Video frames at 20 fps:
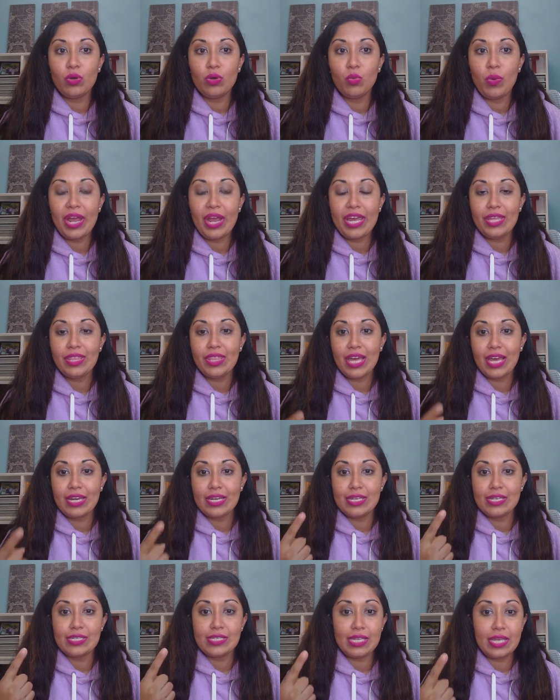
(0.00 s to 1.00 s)
a way that
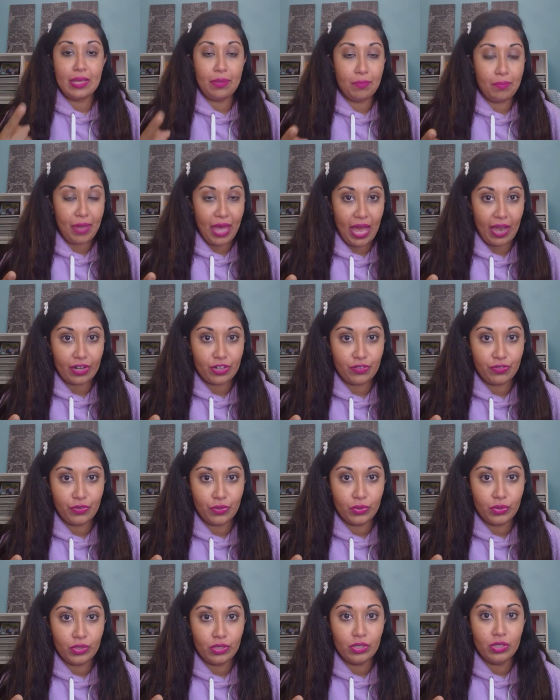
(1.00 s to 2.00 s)
is
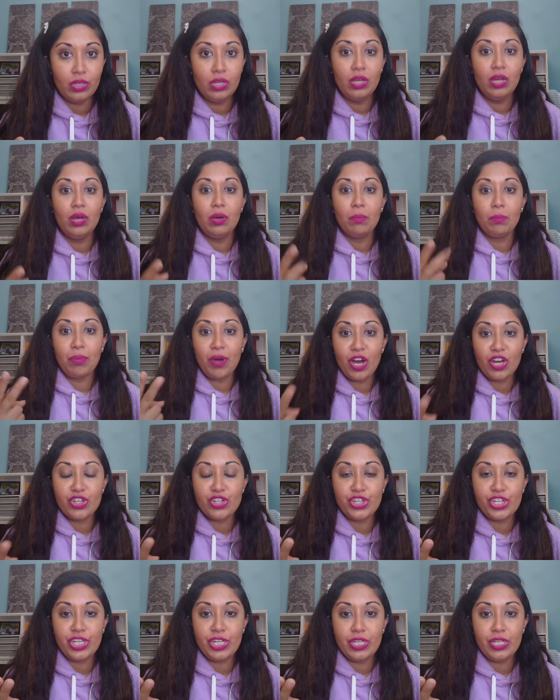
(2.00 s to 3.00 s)
impactful,
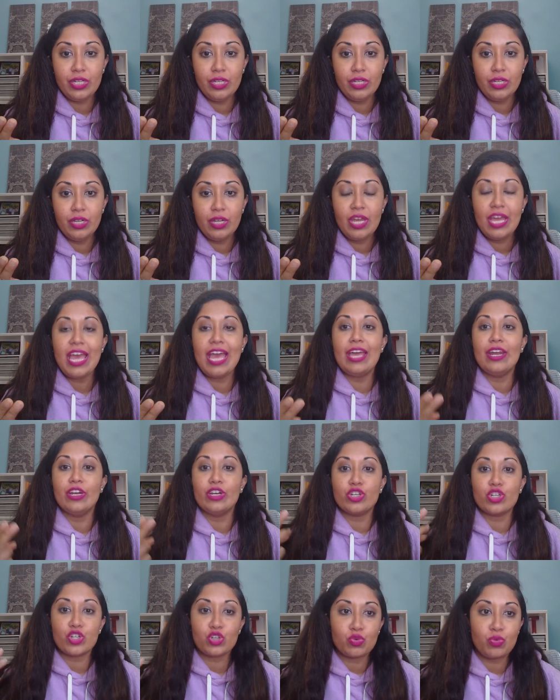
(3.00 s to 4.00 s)
punchy, and
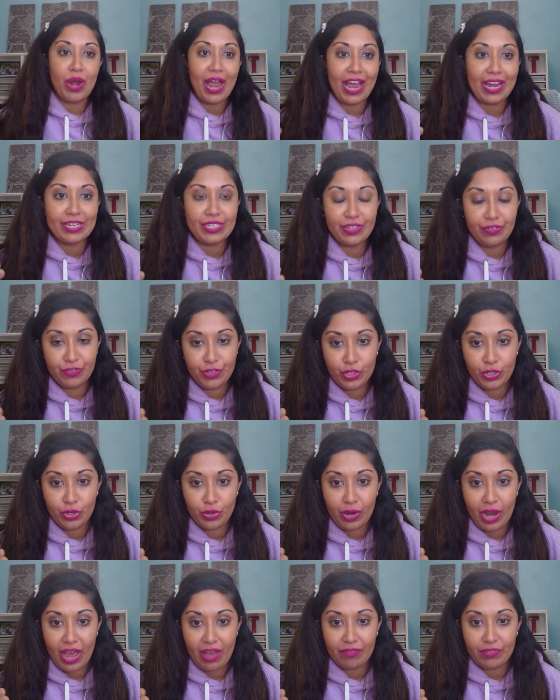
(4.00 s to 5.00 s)
attractive to
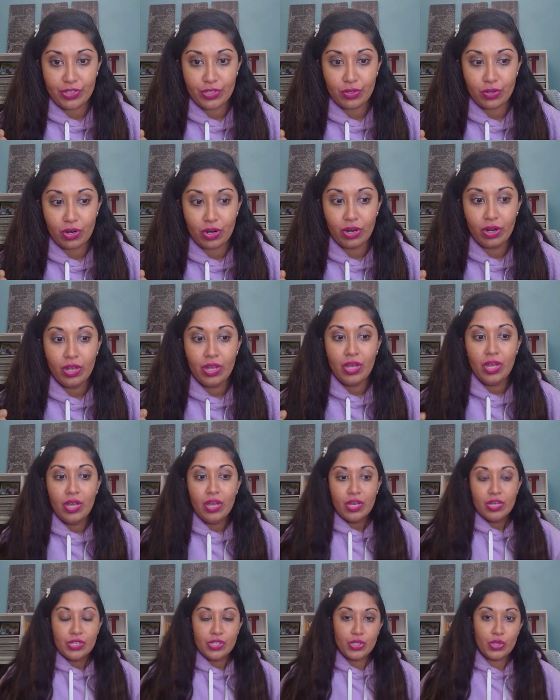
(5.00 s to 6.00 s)
your avatar?
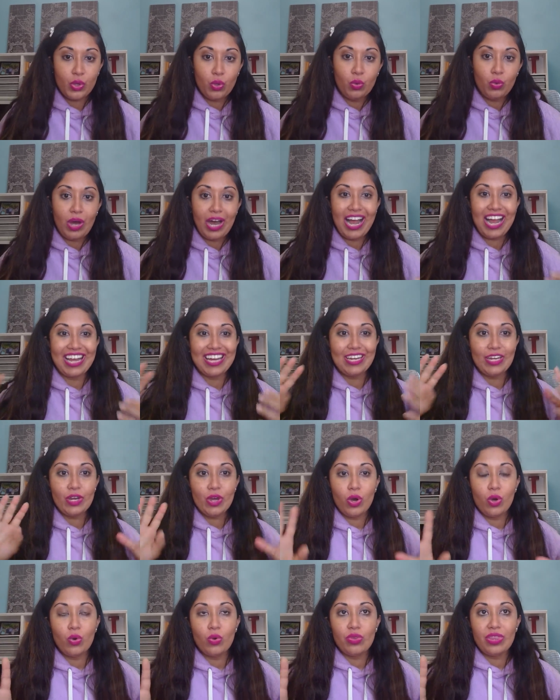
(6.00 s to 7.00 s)
So I
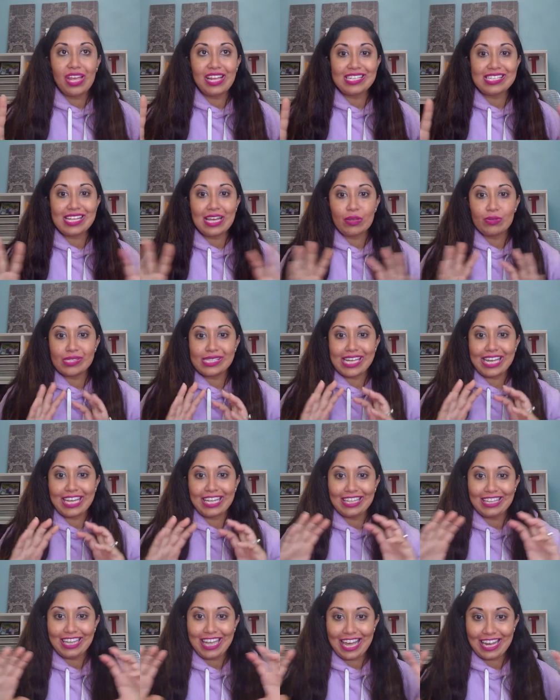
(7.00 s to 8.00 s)
know that sounds like
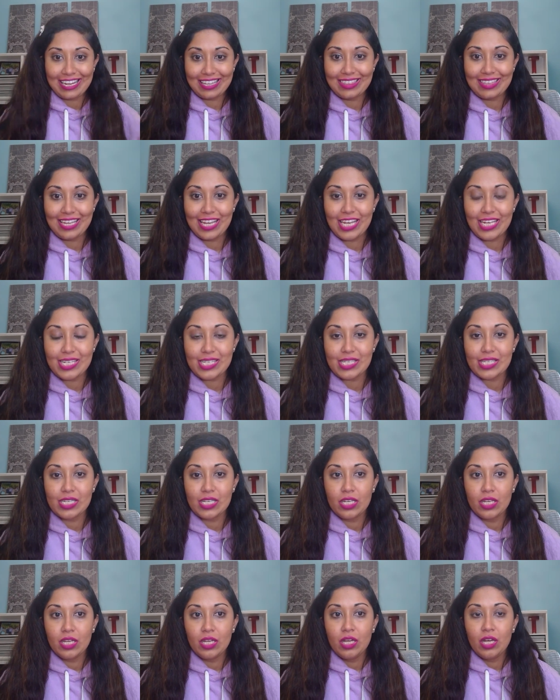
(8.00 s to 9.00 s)
a lot of
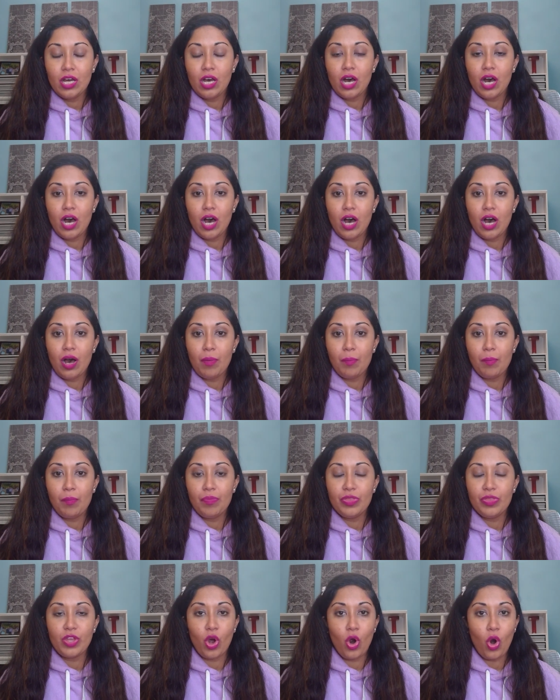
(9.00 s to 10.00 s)
things.
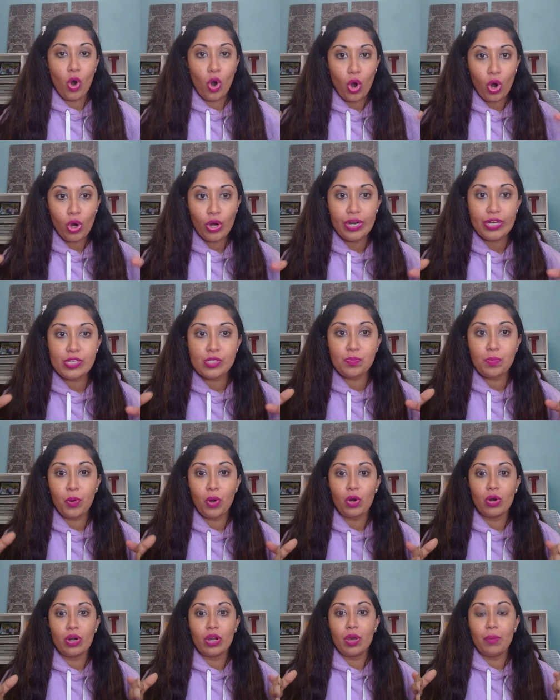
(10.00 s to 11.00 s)
Um, the hardest
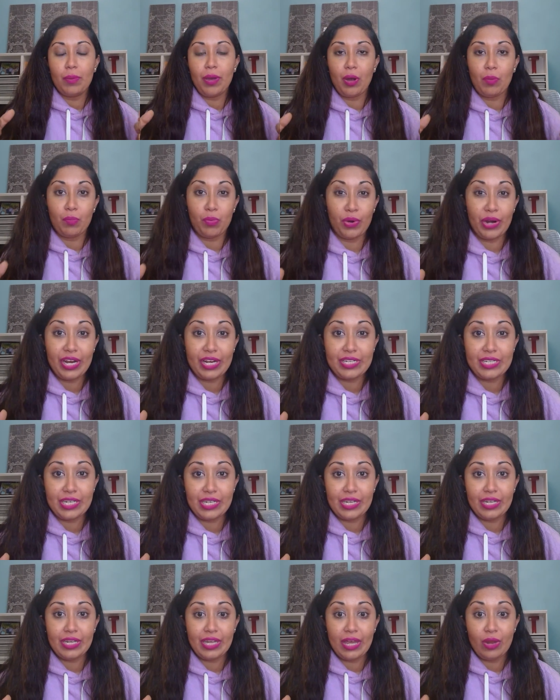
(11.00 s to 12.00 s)
part about
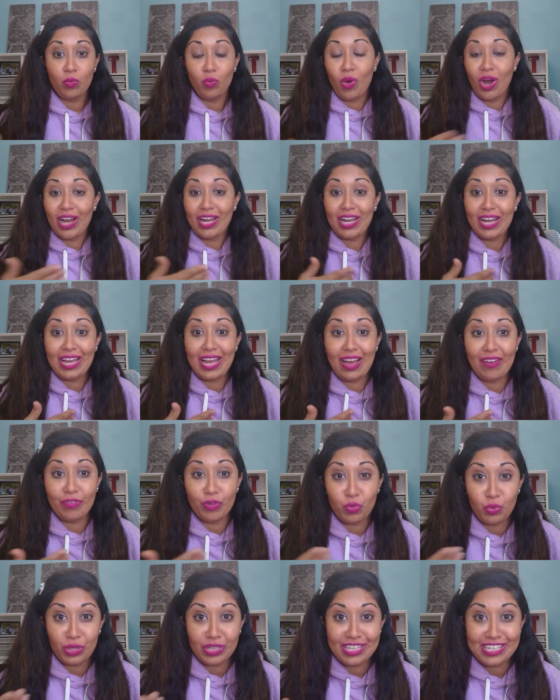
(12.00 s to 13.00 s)
branding and why I have
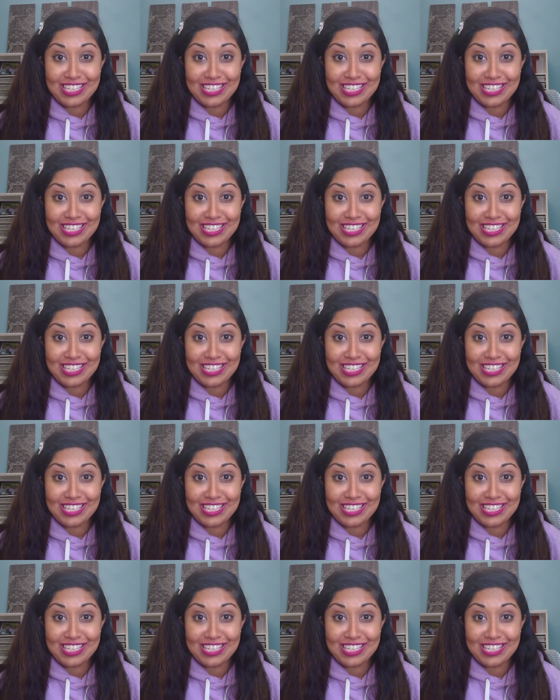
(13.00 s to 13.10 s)
a really